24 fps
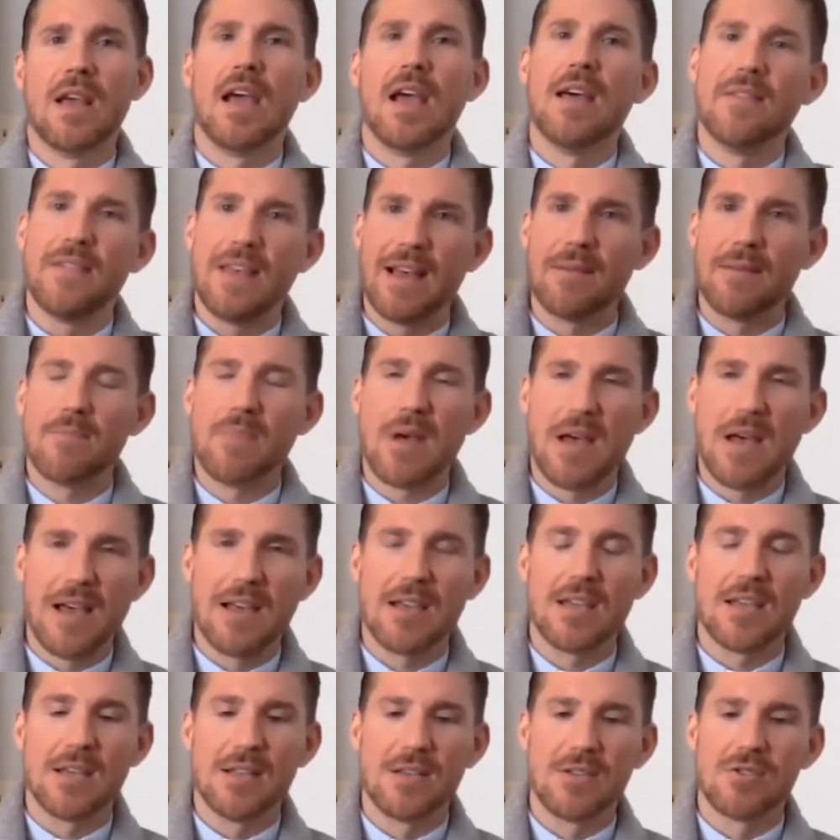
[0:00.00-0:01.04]
And that
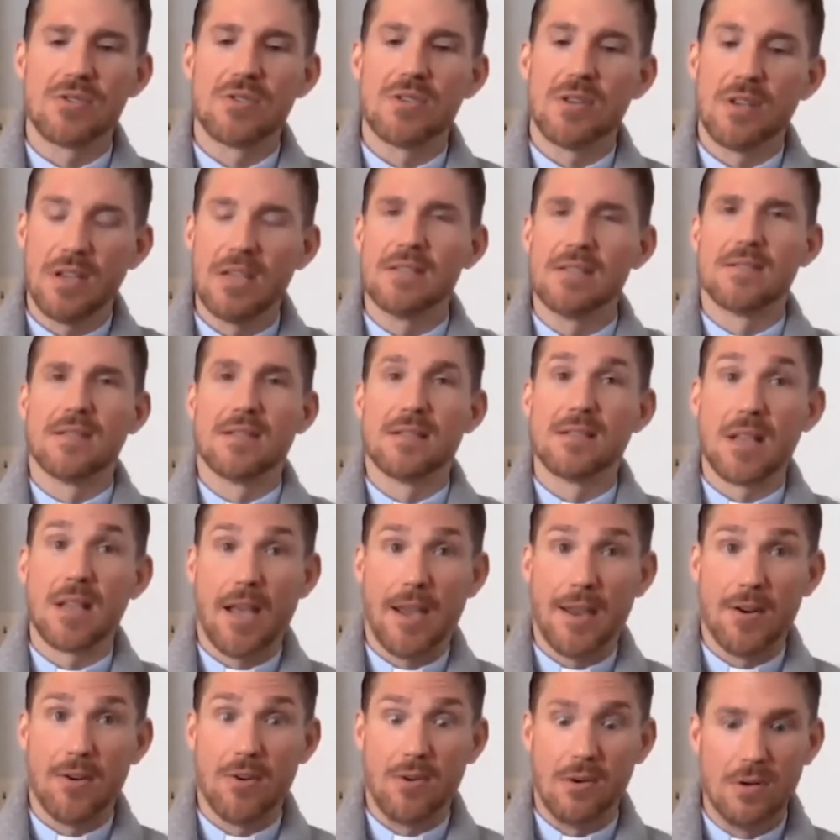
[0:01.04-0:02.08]
package is the
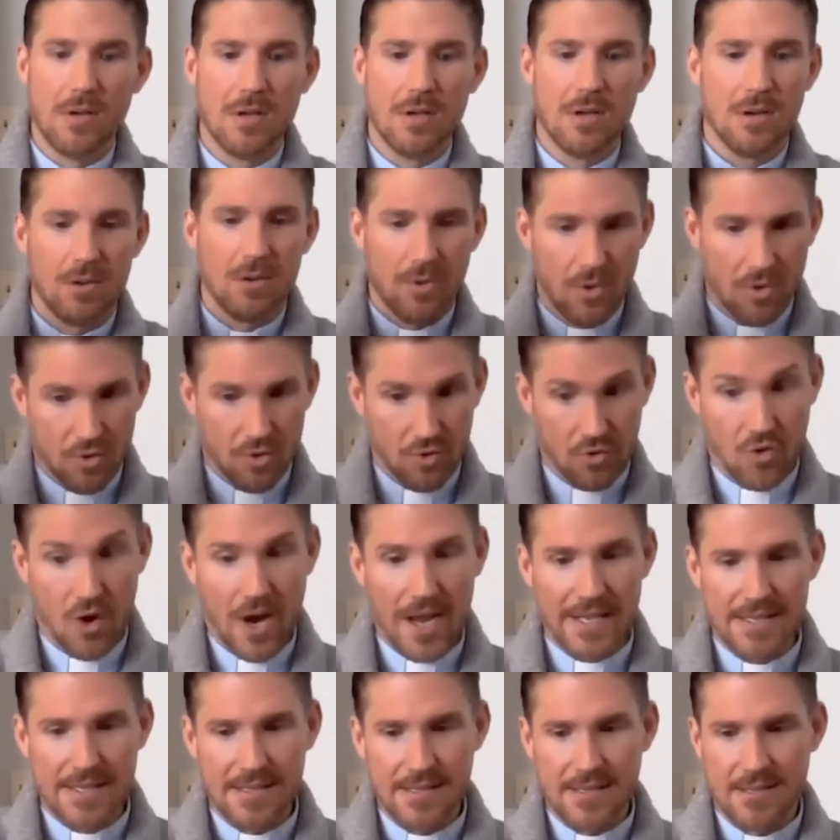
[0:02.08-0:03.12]
title
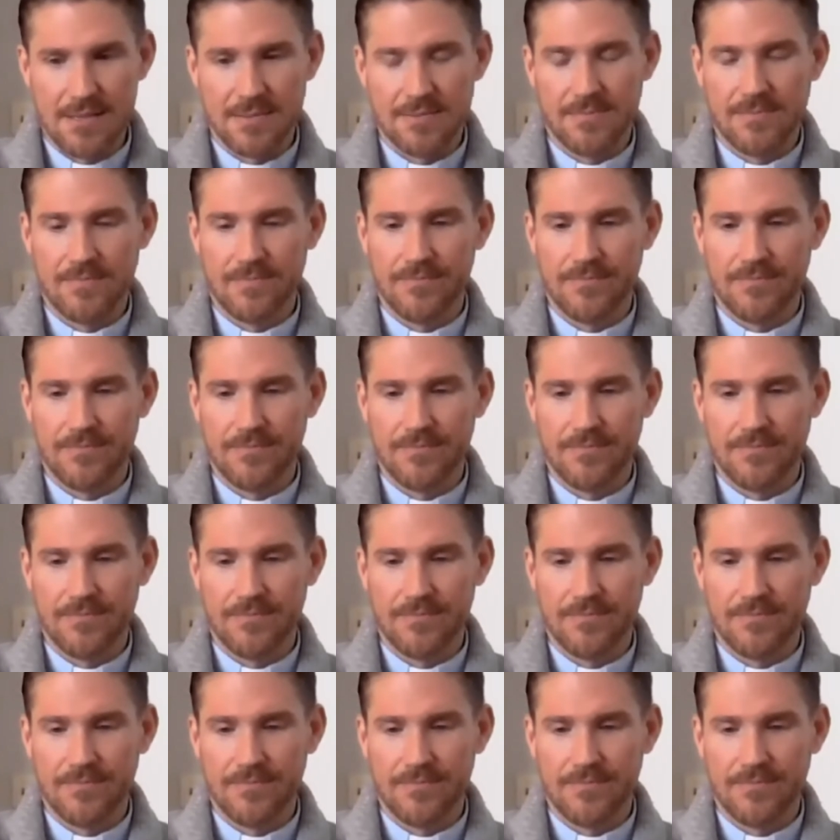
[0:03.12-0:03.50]
Christ.